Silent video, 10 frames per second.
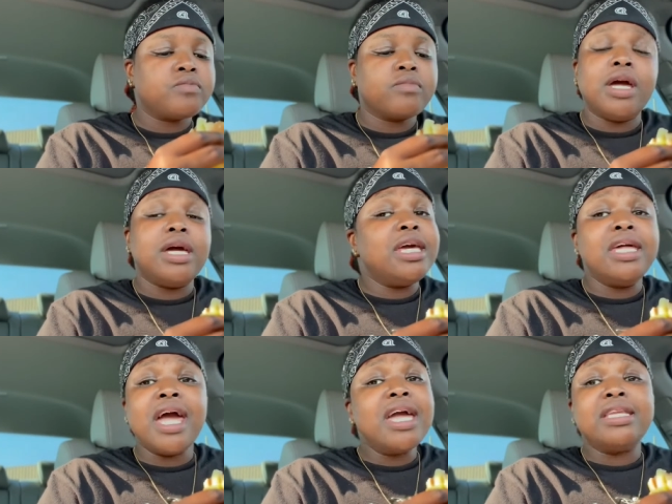and
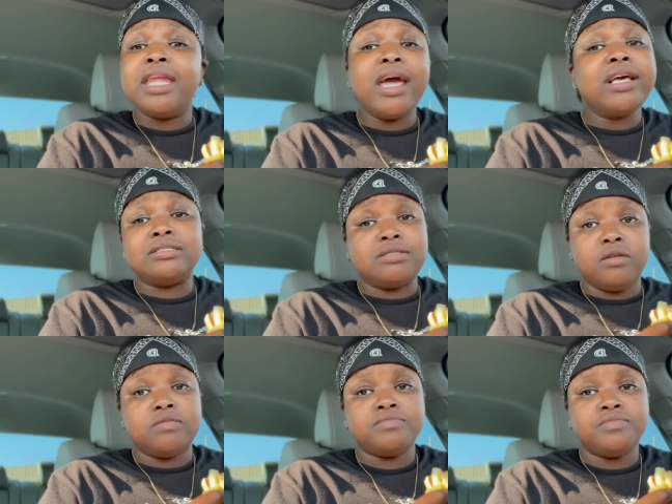it ain't
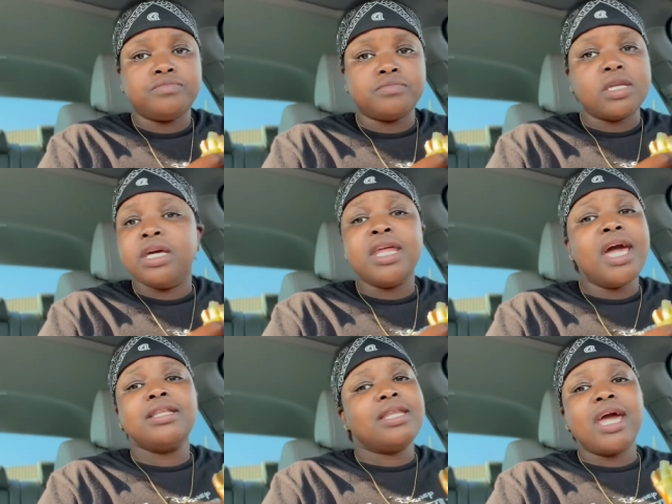nasty. It
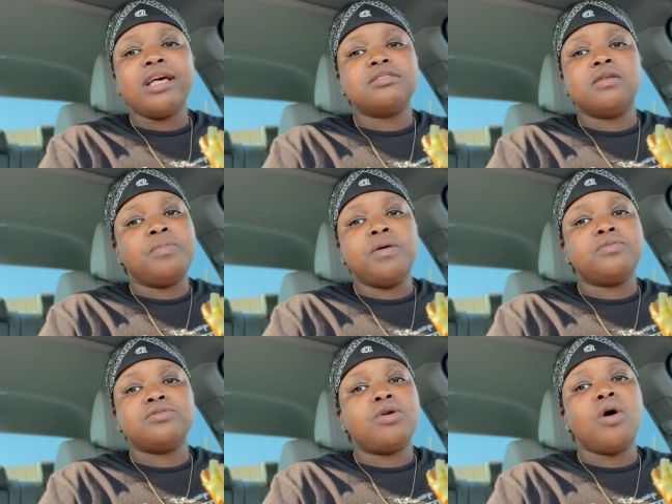ain't nasty,
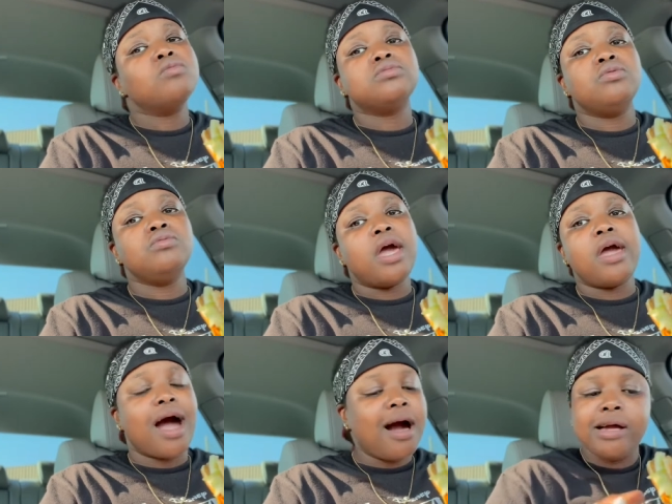people, so don't do
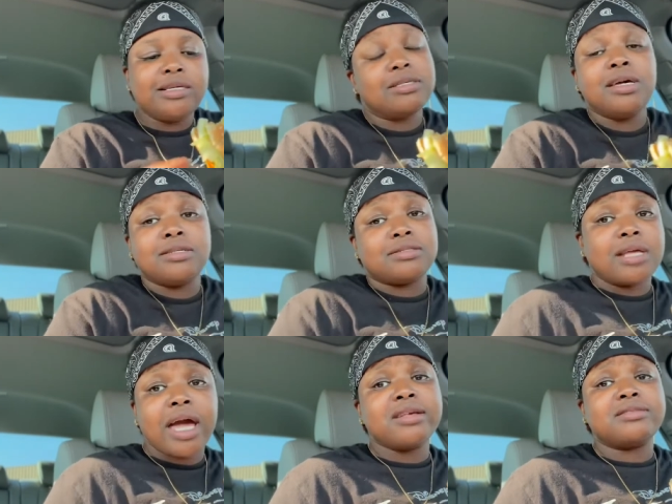that. I ain't saying it's
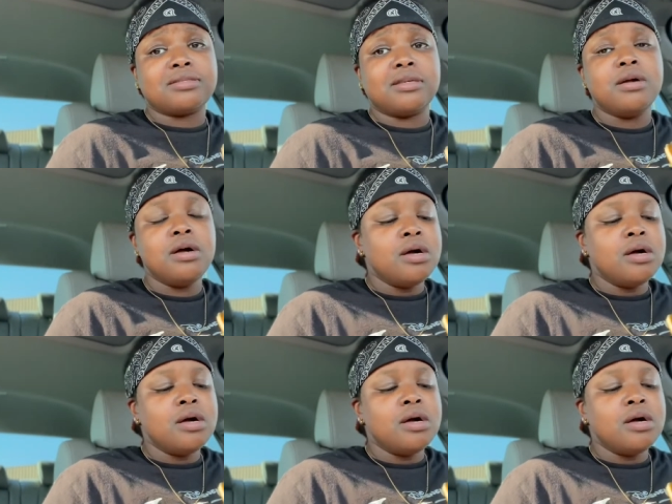nasty.